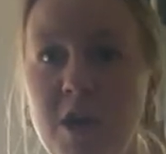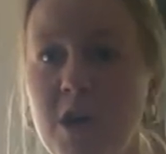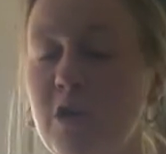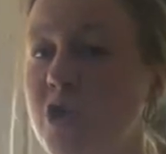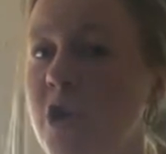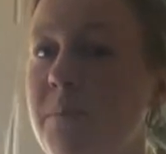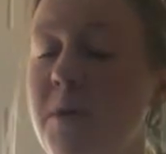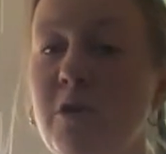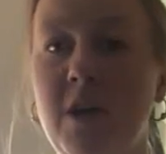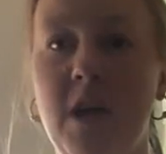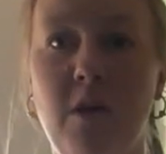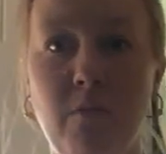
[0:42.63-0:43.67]
You shouldn't be
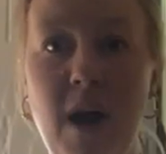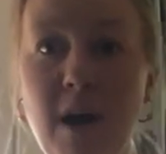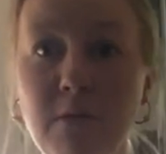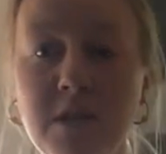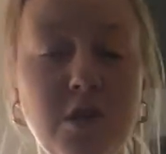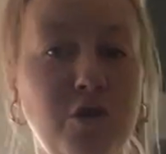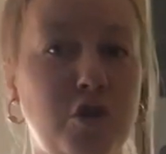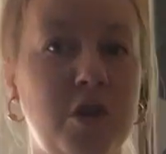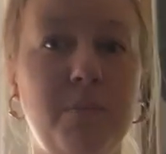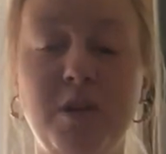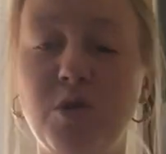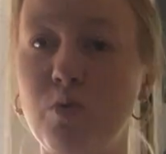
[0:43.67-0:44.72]
looking around. You
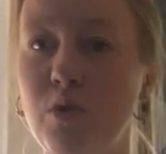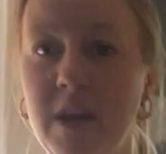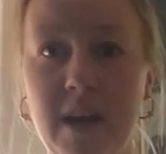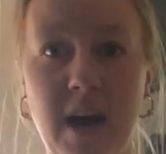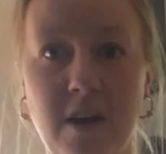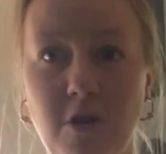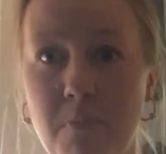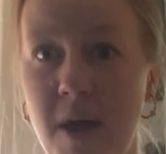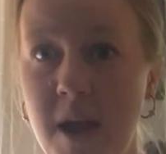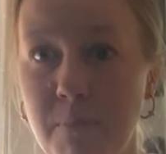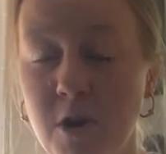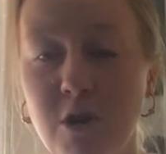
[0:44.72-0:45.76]
shouldn't be doodling on your
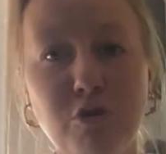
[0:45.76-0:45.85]
paper.